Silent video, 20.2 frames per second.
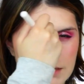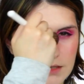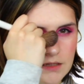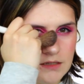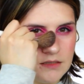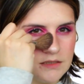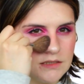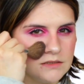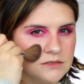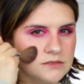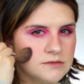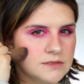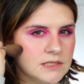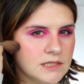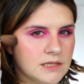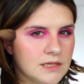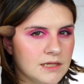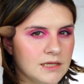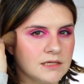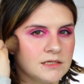Here,
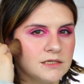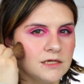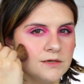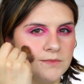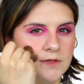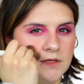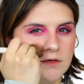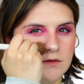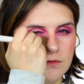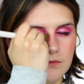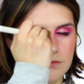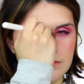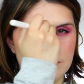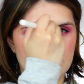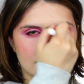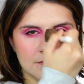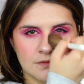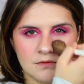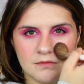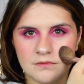doing it like a W
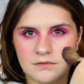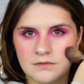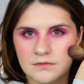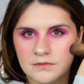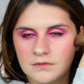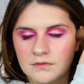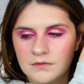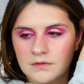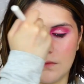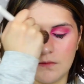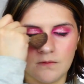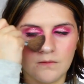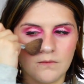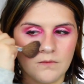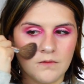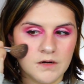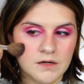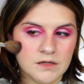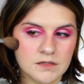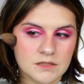
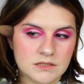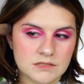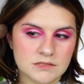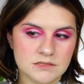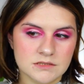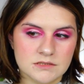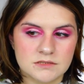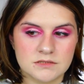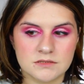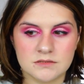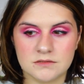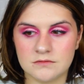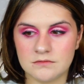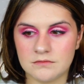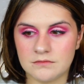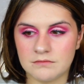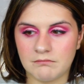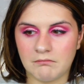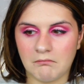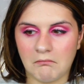works.
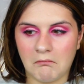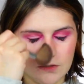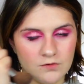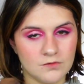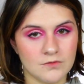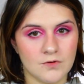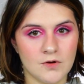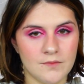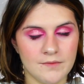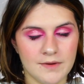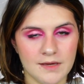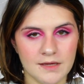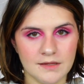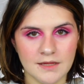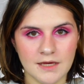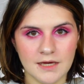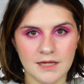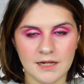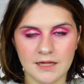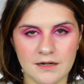Don't quote me
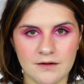on that.